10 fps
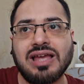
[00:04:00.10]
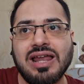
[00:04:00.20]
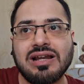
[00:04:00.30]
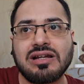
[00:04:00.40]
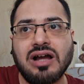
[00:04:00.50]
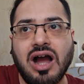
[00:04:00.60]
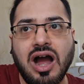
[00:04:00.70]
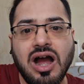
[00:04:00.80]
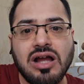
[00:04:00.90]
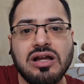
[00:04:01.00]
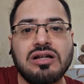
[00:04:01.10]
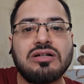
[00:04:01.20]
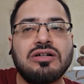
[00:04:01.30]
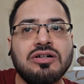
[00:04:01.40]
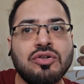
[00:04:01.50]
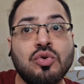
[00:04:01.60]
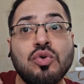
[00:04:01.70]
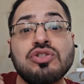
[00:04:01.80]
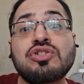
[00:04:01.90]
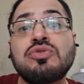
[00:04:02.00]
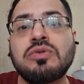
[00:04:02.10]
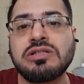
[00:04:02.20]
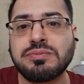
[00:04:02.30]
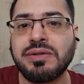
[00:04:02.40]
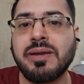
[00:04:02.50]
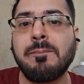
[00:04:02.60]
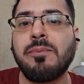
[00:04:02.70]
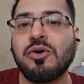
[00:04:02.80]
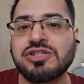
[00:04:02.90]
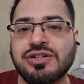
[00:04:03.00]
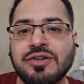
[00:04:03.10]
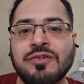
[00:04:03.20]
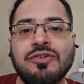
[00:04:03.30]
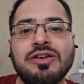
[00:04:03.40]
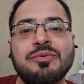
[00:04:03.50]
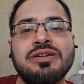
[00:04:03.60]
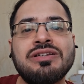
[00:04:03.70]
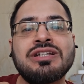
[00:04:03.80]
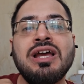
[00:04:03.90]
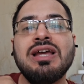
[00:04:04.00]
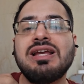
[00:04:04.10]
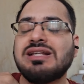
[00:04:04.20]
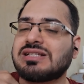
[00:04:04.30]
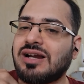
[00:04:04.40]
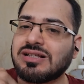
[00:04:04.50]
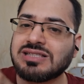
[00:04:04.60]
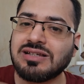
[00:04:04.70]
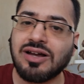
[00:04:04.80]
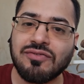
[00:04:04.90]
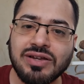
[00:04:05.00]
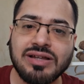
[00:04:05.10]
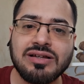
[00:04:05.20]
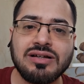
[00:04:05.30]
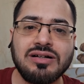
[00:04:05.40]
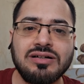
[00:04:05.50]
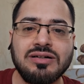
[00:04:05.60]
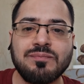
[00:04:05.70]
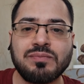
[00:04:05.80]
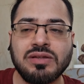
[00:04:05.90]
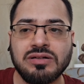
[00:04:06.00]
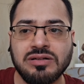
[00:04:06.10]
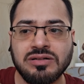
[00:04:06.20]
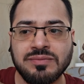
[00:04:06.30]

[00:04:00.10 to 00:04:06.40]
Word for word: the character arc uh, goes towards being positive and when he starts loving um, the